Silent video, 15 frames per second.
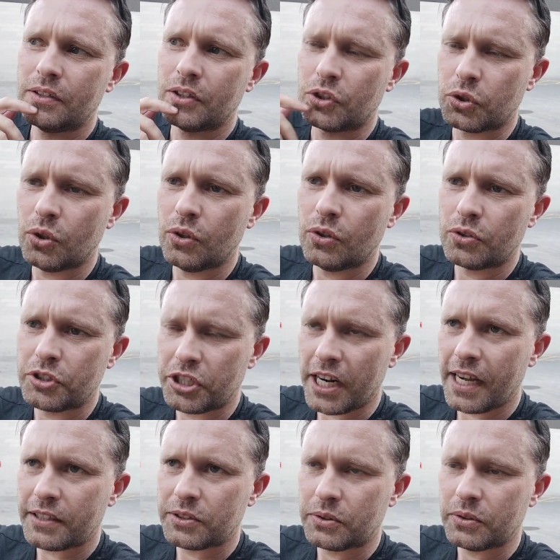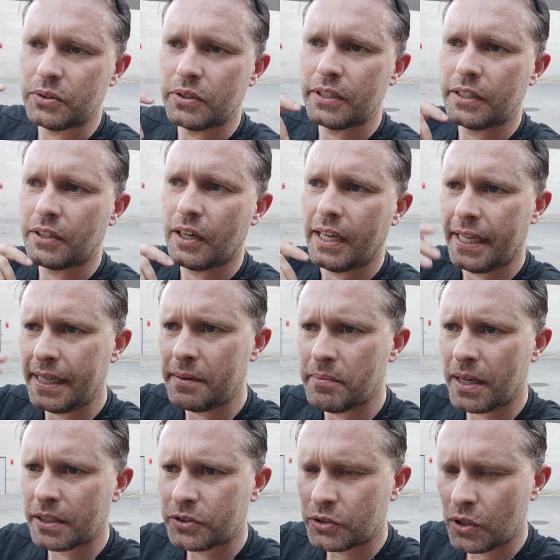the tall, jacked, good-looking guy, he
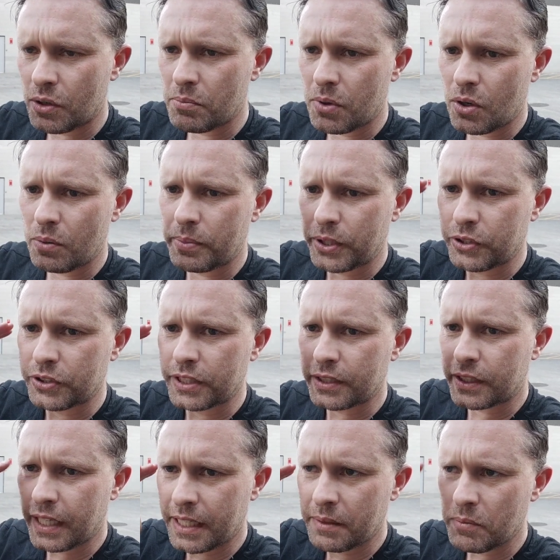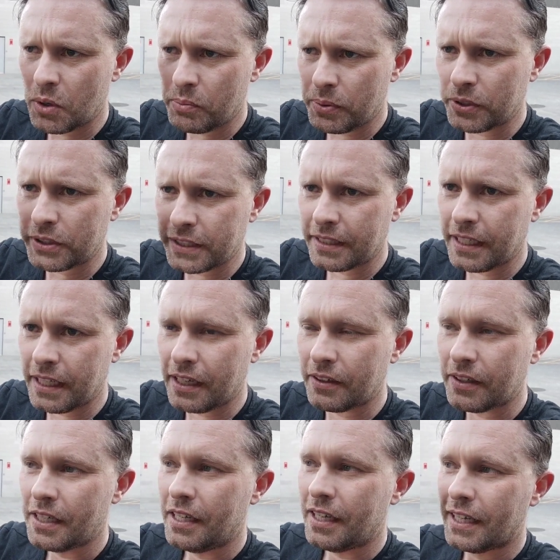must know more because he's getting more pussy
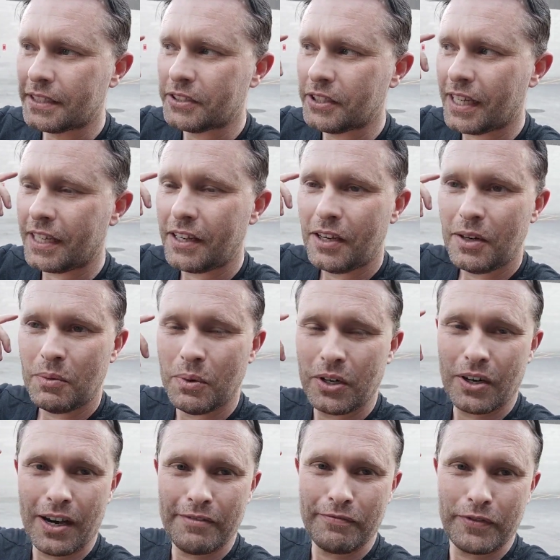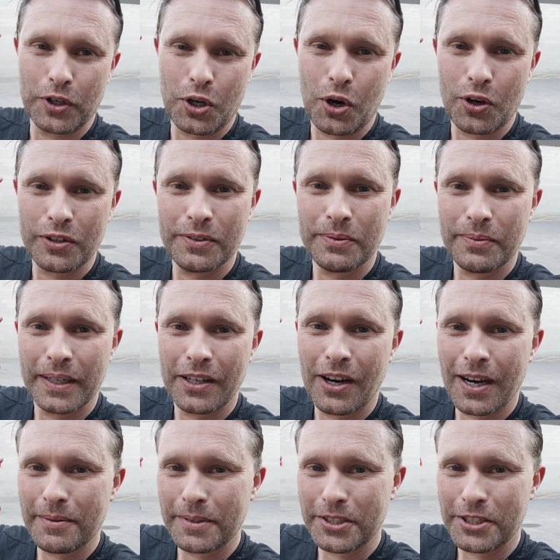now. It's like what I've forgotten when
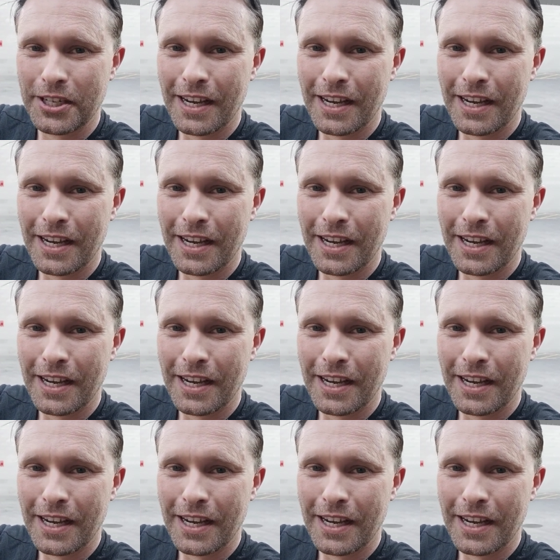I was